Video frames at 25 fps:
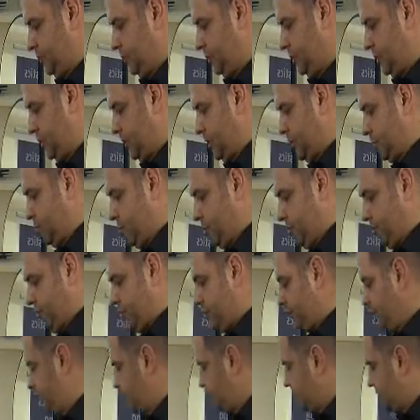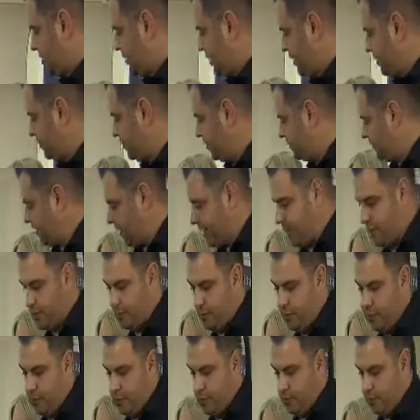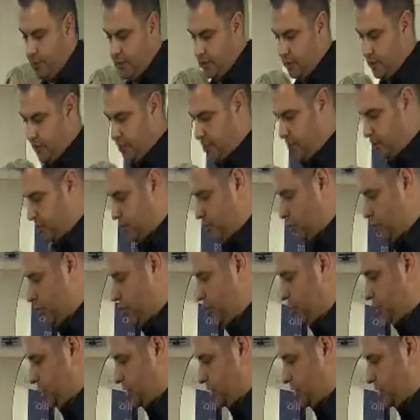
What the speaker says: Actually, at this point, I'm just going to use a tiny bit of hairspray as well, just to secure